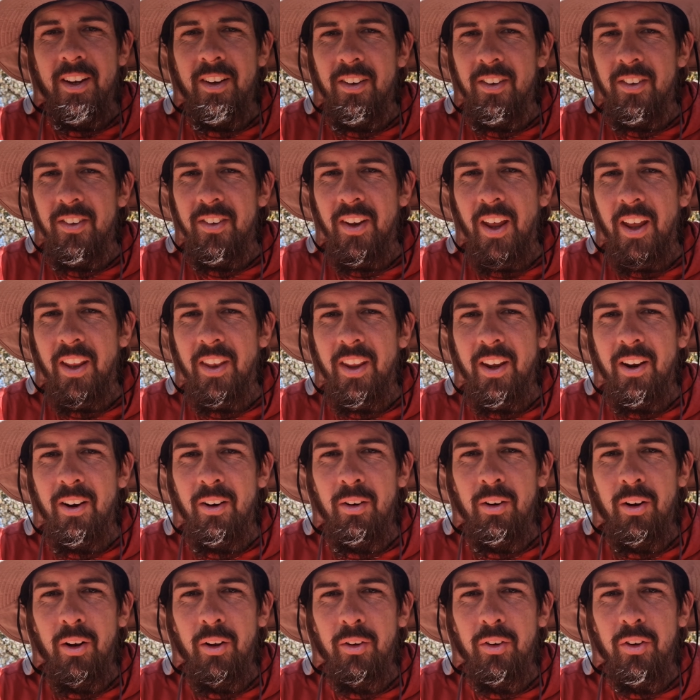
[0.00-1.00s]
he just sat
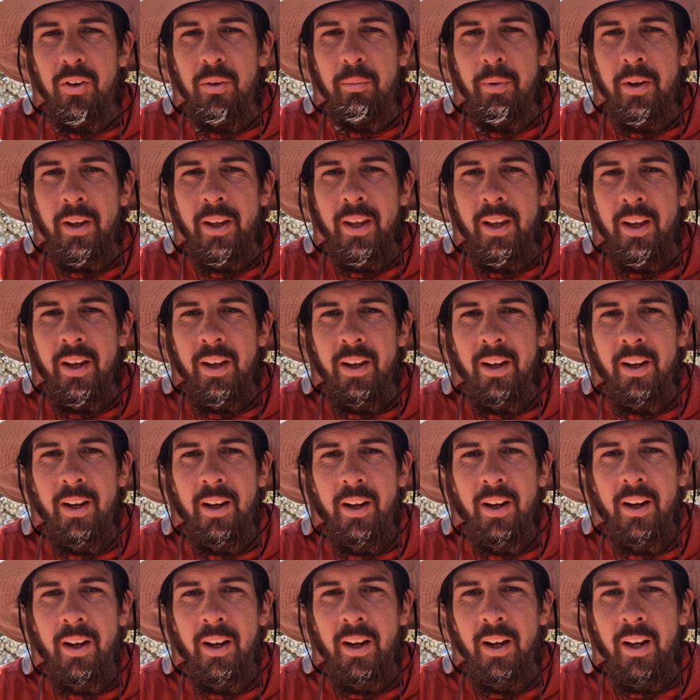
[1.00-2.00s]
there and looked at me.
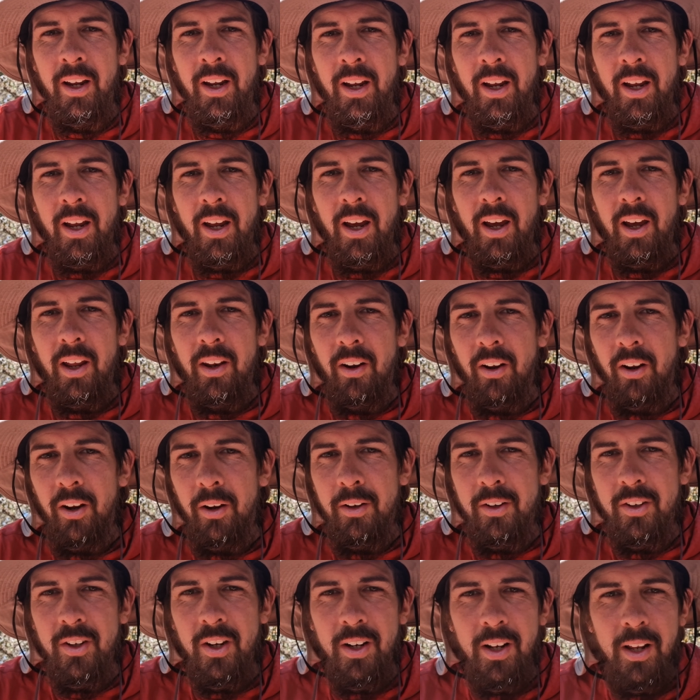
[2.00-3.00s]
And
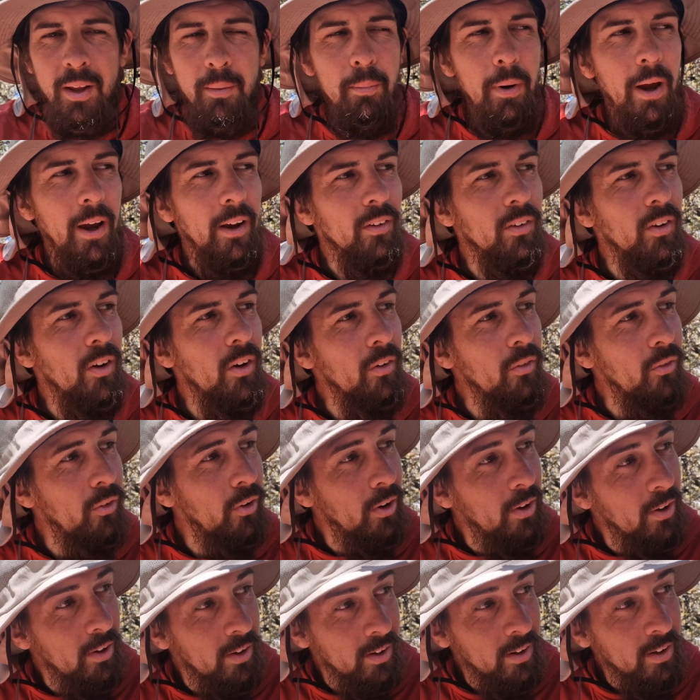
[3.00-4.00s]
I gently backed
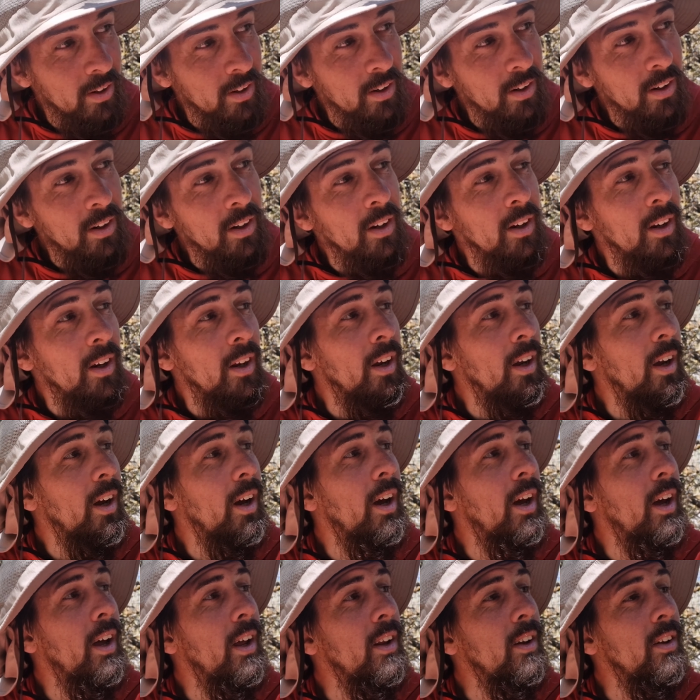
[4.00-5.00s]
off.
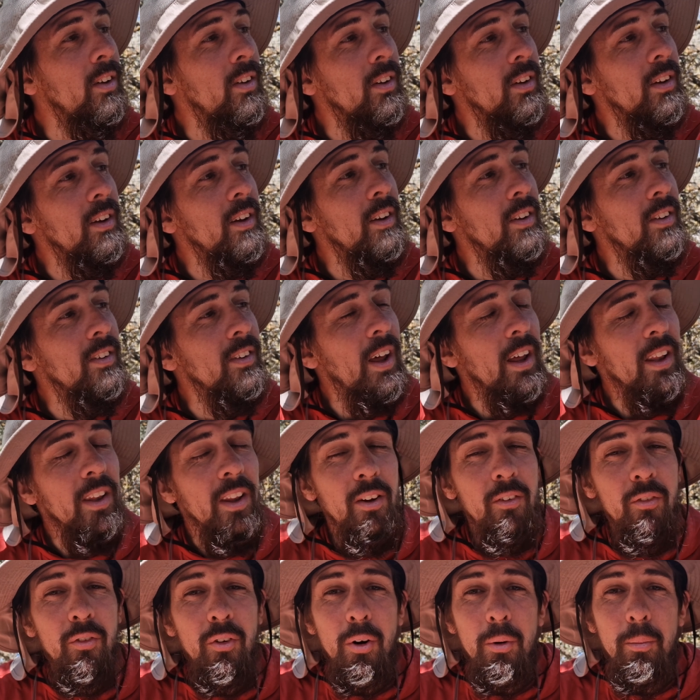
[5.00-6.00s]
And he sat
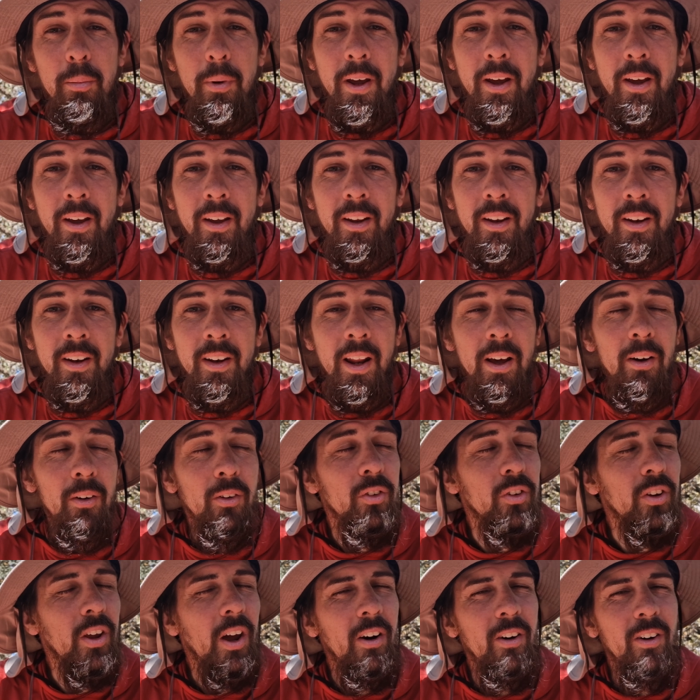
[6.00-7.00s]
there for a bit and now
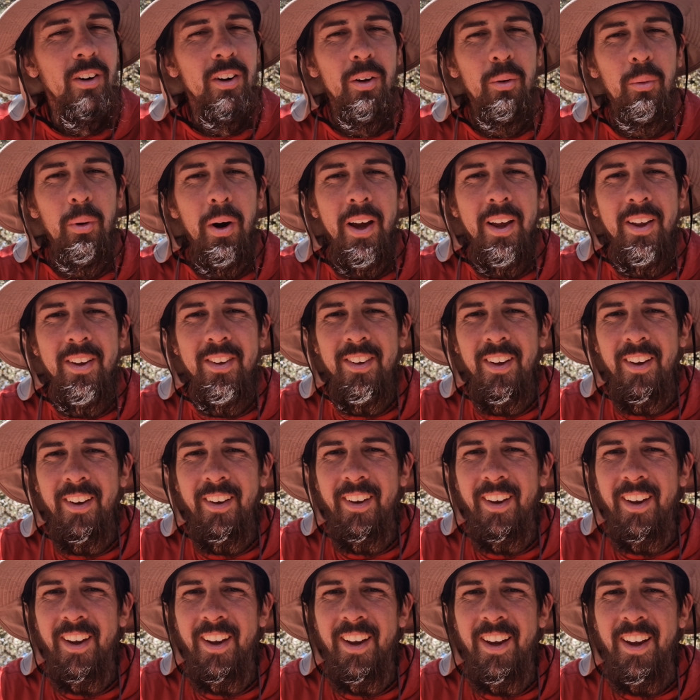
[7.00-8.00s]
he's scurried away. So,
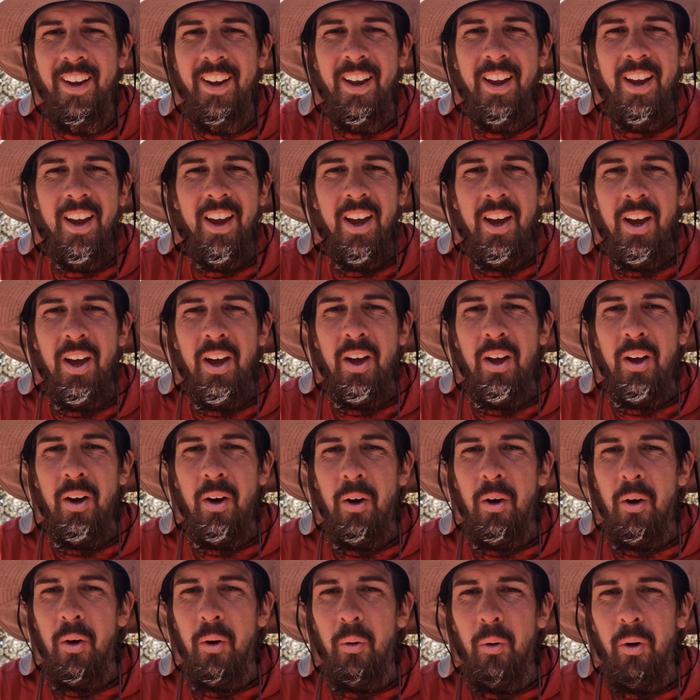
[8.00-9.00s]

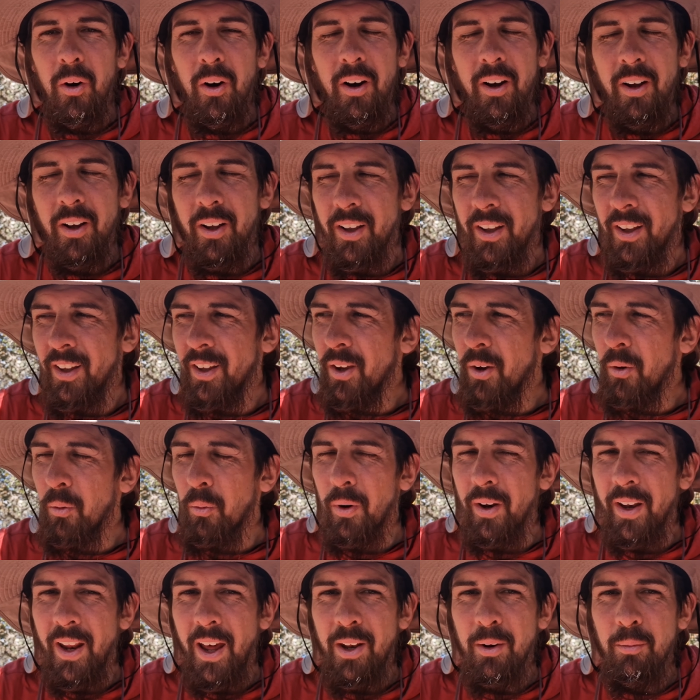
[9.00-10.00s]
well,
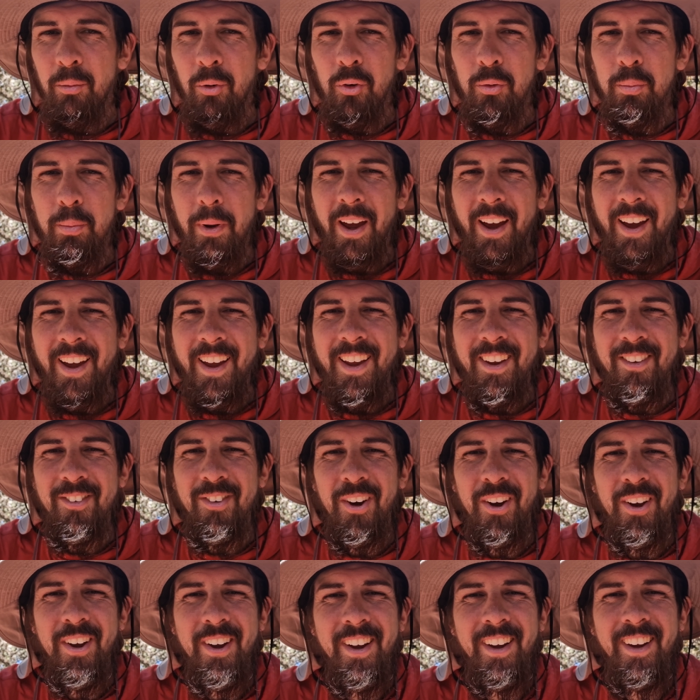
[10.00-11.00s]
when animals behave
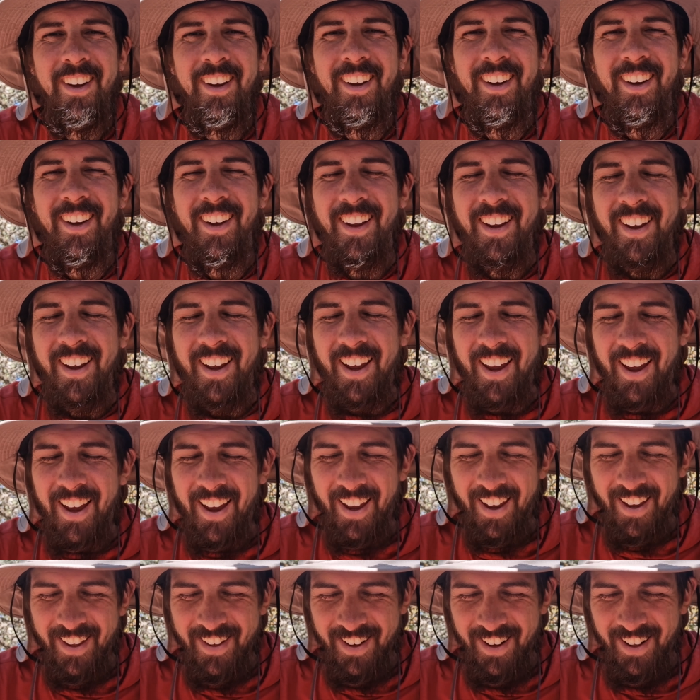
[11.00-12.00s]

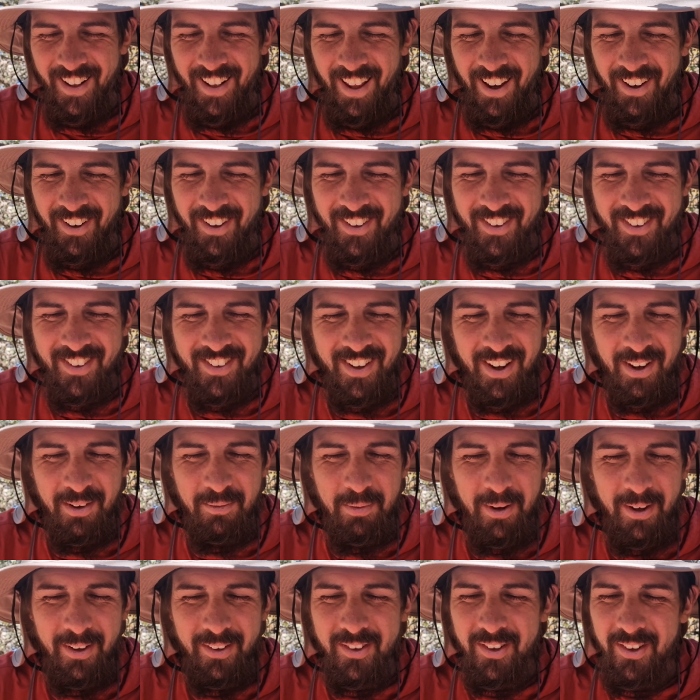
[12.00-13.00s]
and allow you to
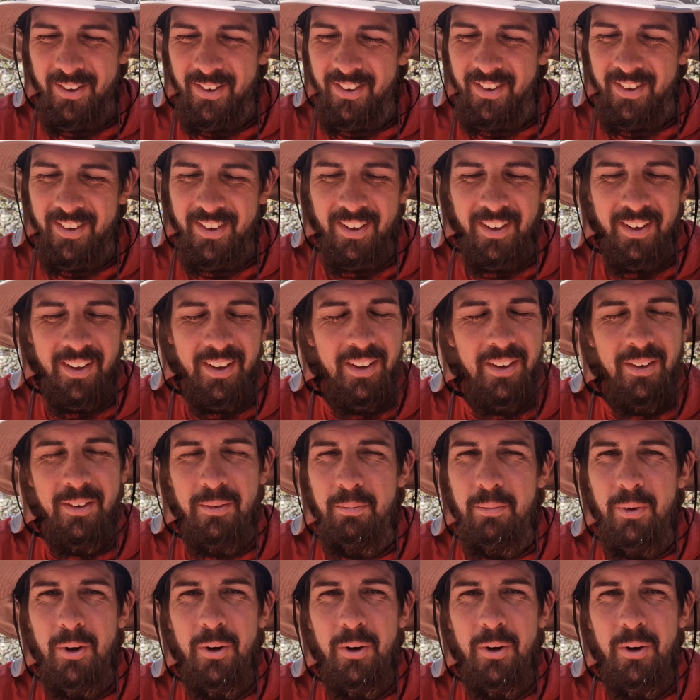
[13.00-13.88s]
take pictures, it's